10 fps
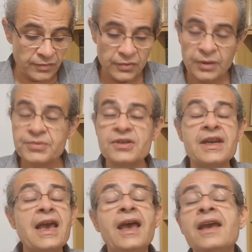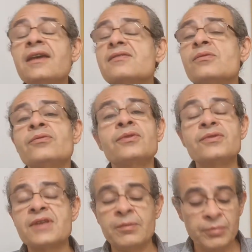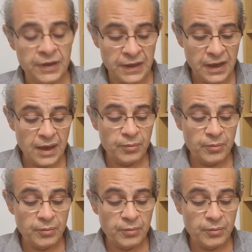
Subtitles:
option A, some of you will say B,